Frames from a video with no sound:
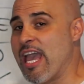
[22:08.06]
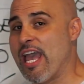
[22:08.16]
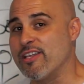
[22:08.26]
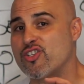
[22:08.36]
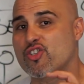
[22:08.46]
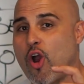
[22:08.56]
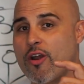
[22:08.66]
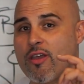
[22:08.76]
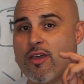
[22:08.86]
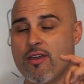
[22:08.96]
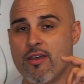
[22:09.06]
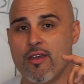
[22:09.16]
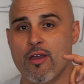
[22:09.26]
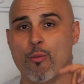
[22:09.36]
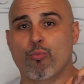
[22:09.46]
and start
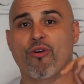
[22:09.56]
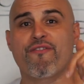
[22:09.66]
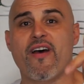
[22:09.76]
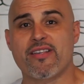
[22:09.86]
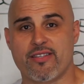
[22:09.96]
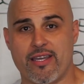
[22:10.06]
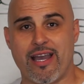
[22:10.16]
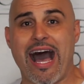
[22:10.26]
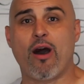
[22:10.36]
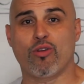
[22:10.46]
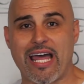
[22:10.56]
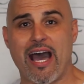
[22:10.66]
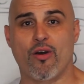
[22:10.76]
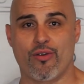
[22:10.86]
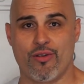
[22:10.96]
professing out
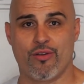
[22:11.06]
loud